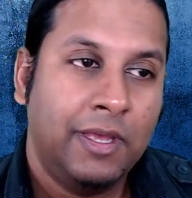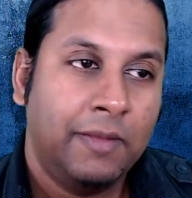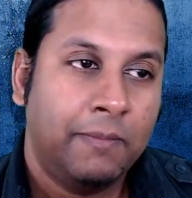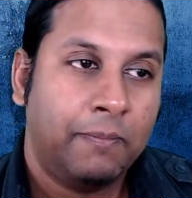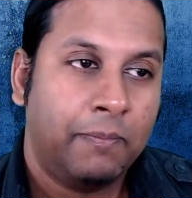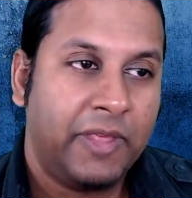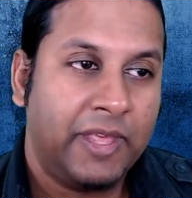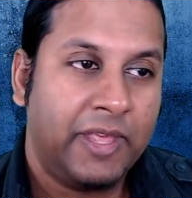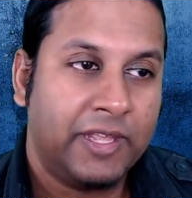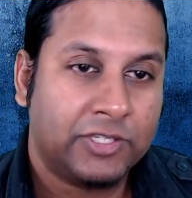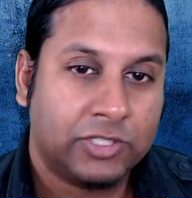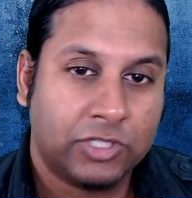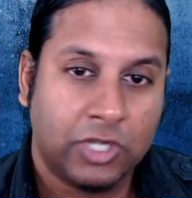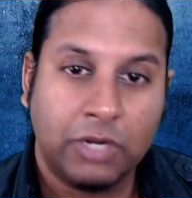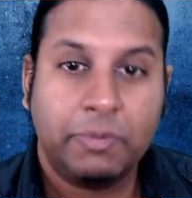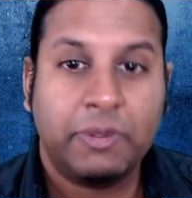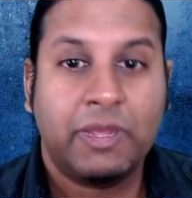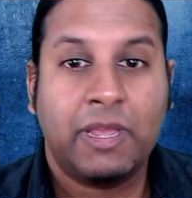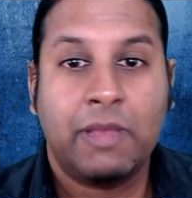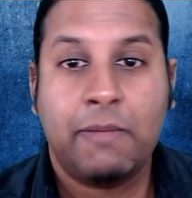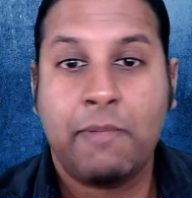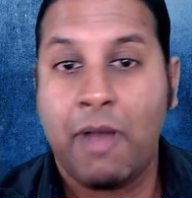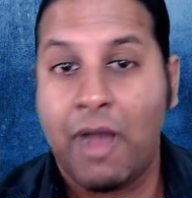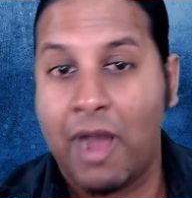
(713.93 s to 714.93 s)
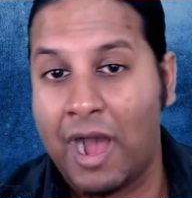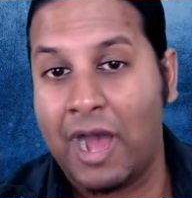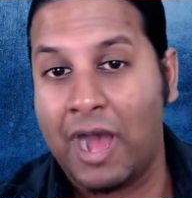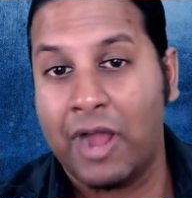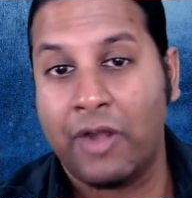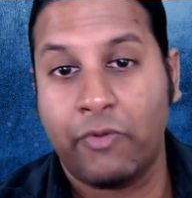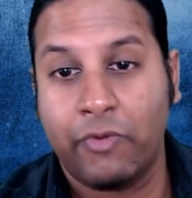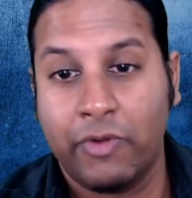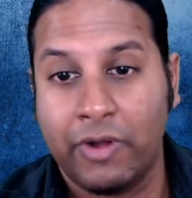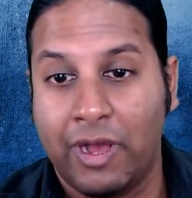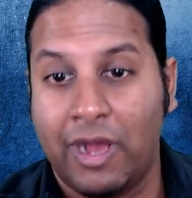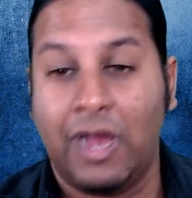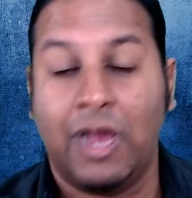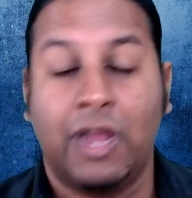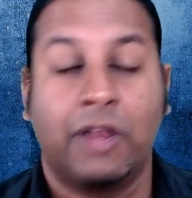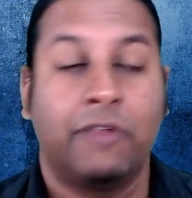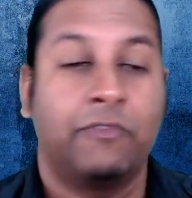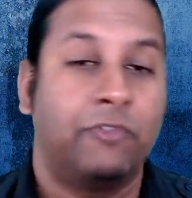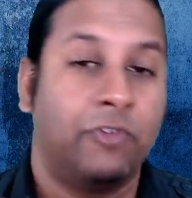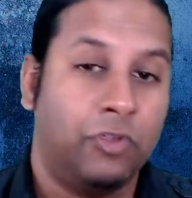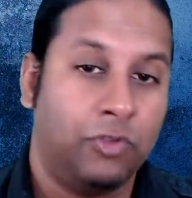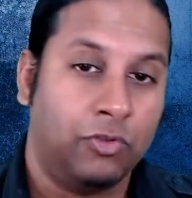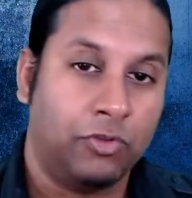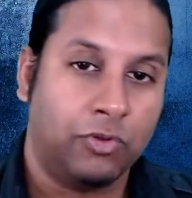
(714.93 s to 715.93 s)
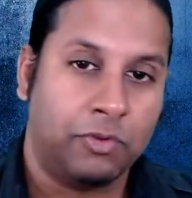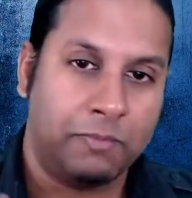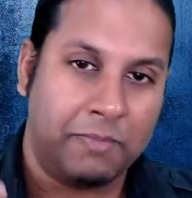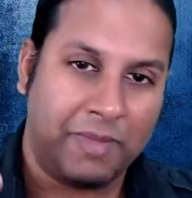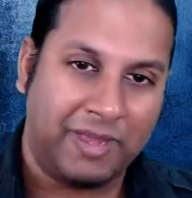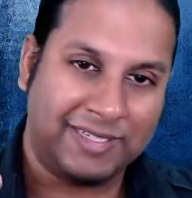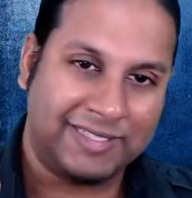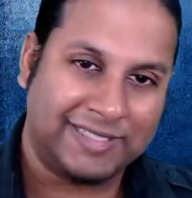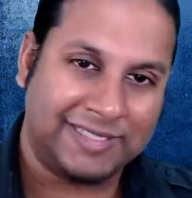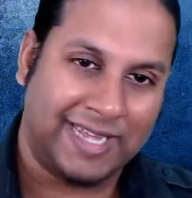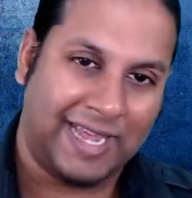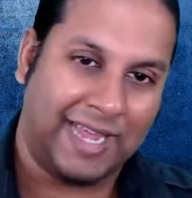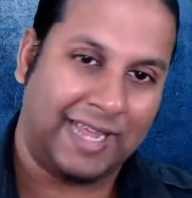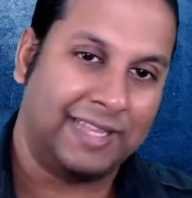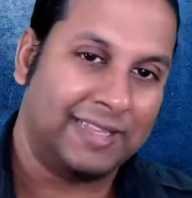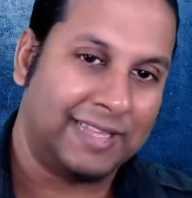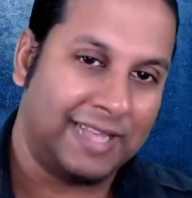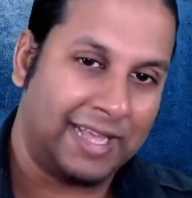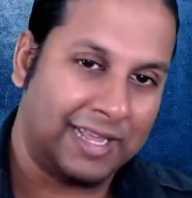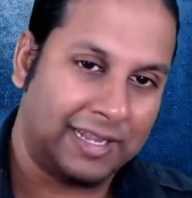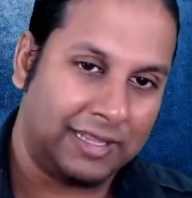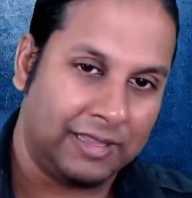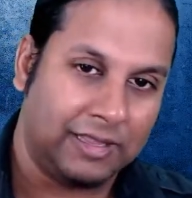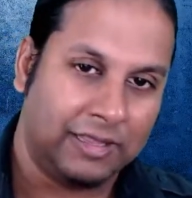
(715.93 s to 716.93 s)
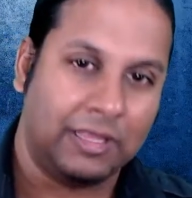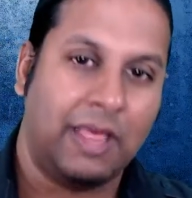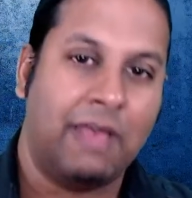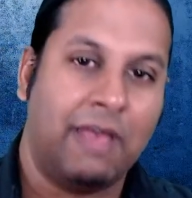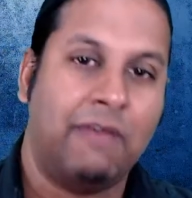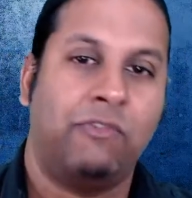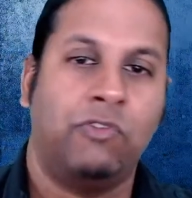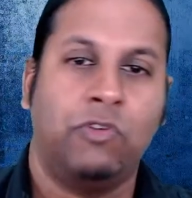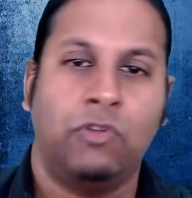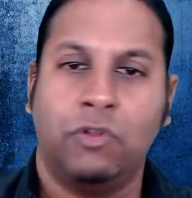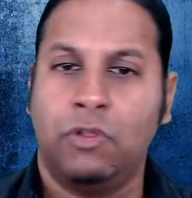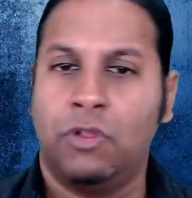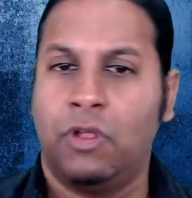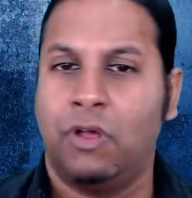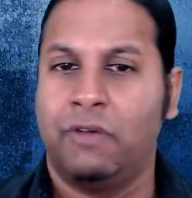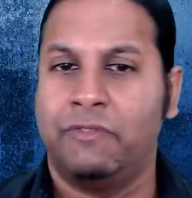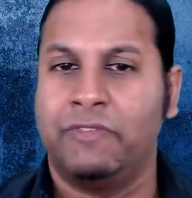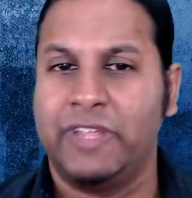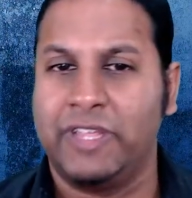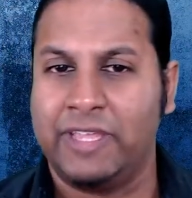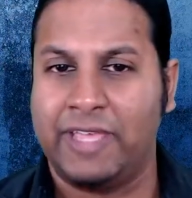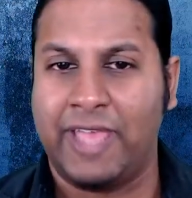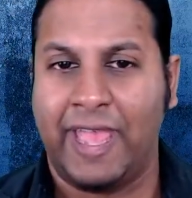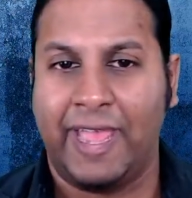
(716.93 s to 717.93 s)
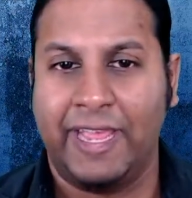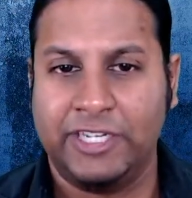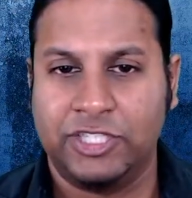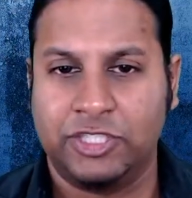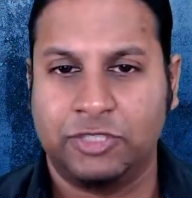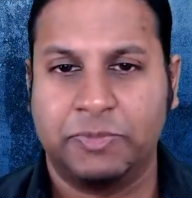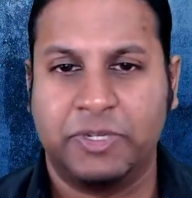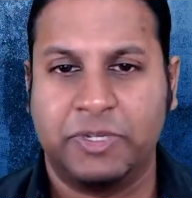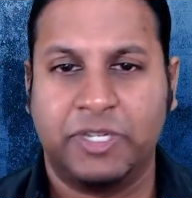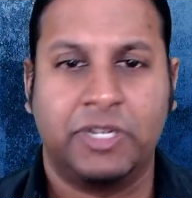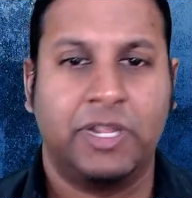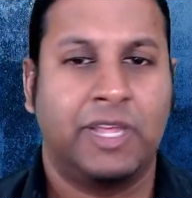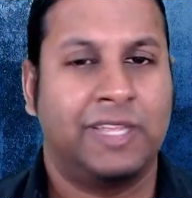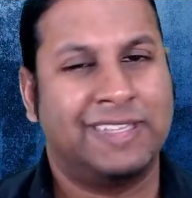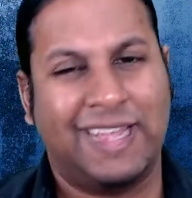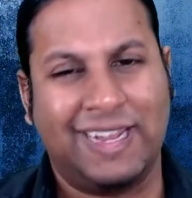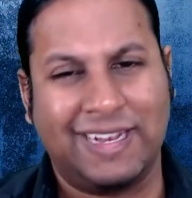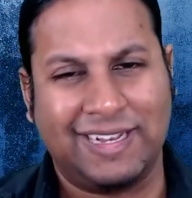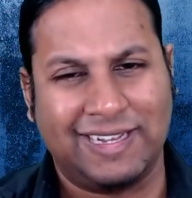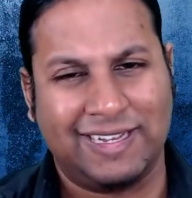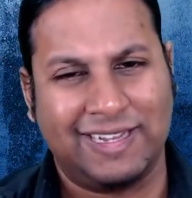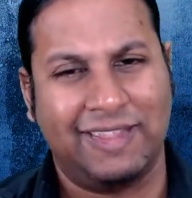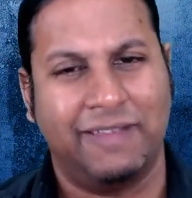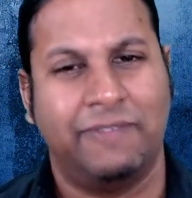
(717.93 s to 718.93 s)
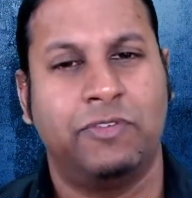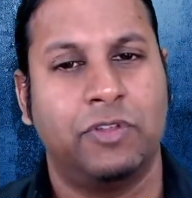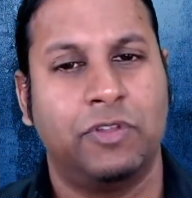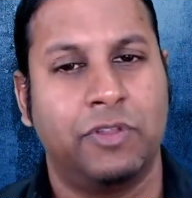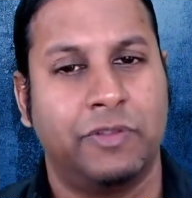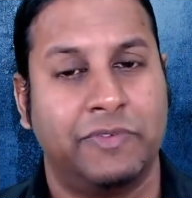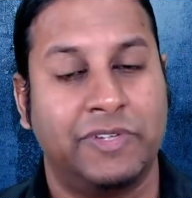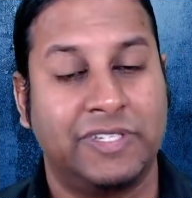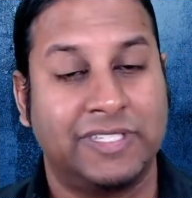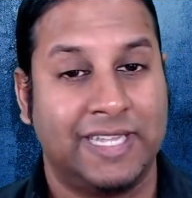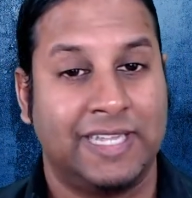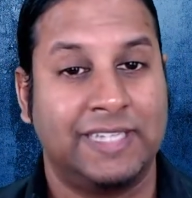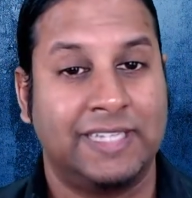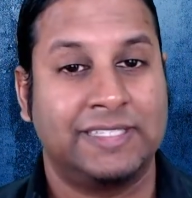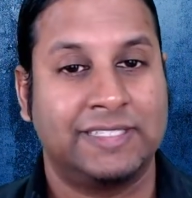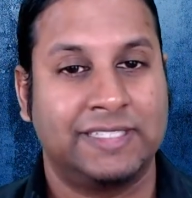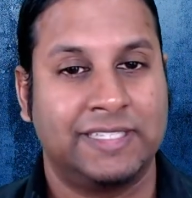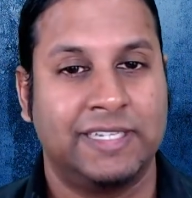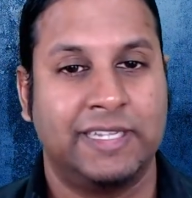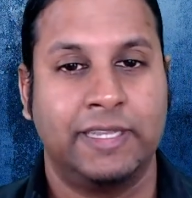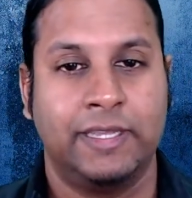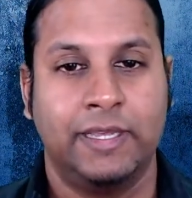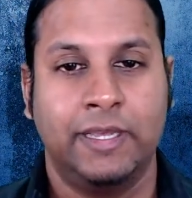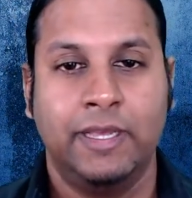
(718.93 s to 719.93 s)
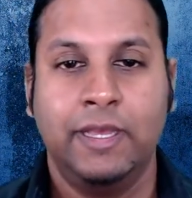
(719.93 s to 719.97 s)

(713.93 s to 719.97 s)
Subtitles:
it's going to become harder and harder for you to maintain that level of engagement and that level of intensity,